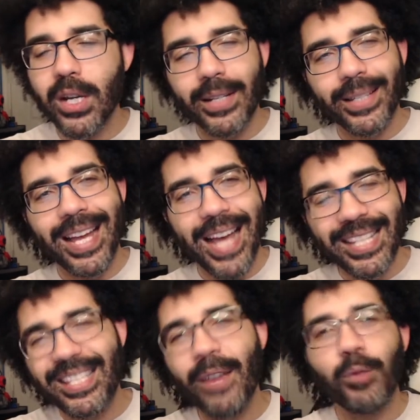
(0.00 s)
a
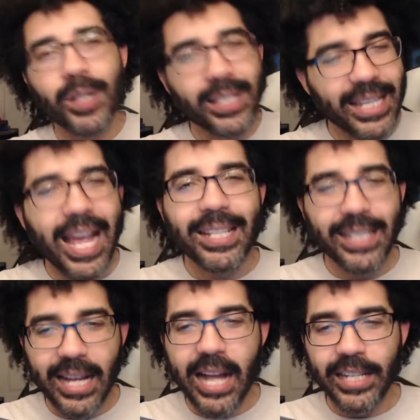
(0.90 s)
different side to
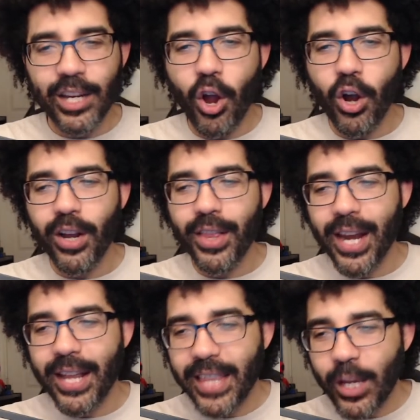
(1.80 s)
Kakihara that
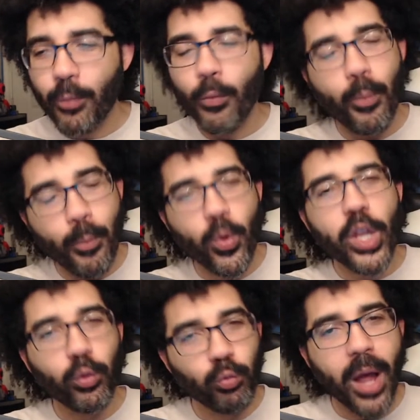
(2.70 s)
I think
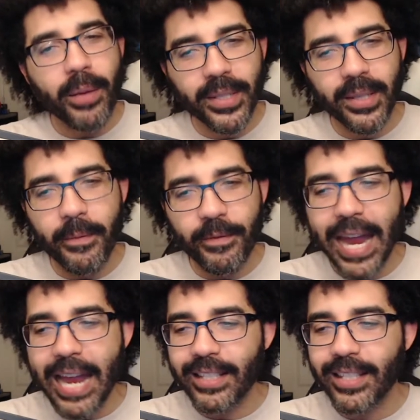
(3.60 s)
will rub some
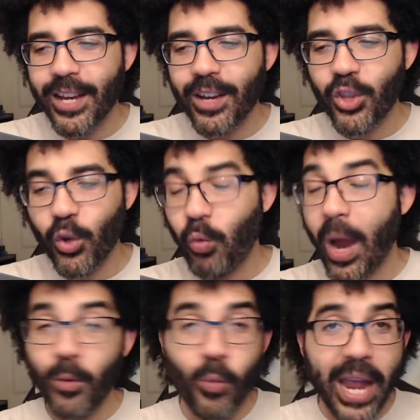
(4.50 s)
fans the
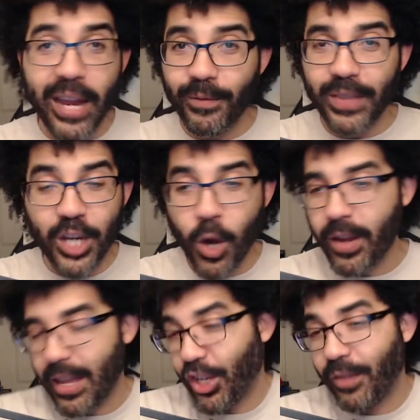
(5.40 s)
right way if
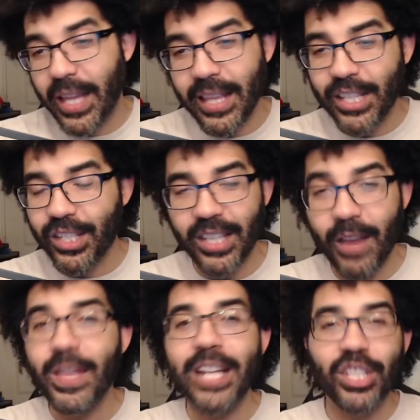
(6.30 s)

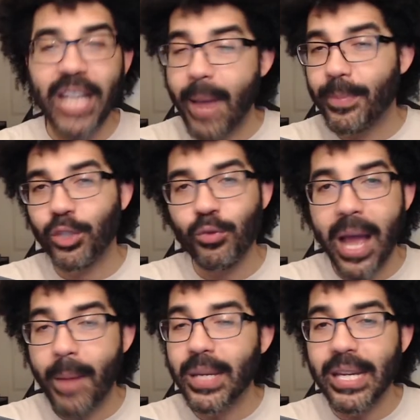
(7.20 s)
they just happen to
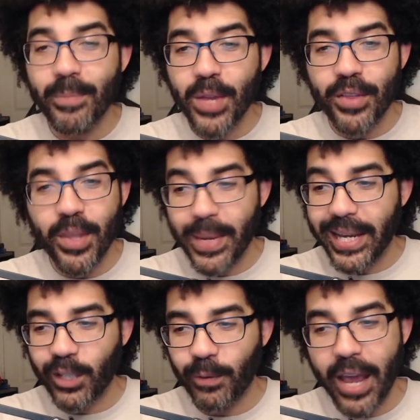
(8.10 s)
not be the
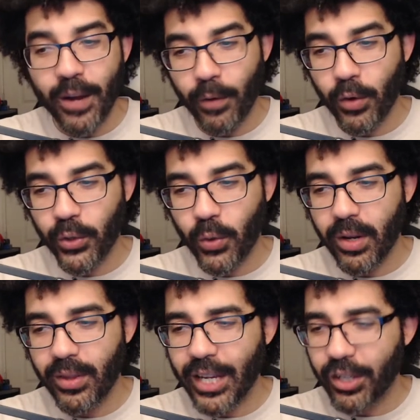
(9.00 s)
biggest fan of her sort
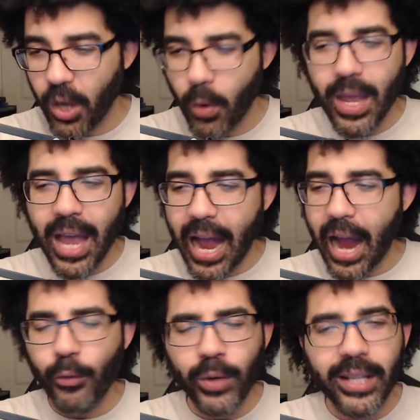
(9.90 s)
of thing. So
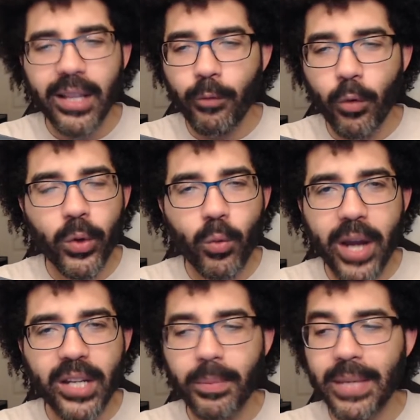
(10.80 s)
I really love what we
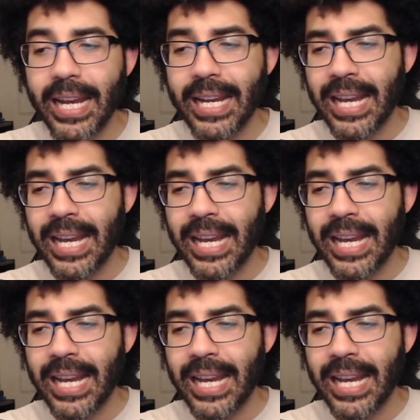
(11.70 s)
wind up getting in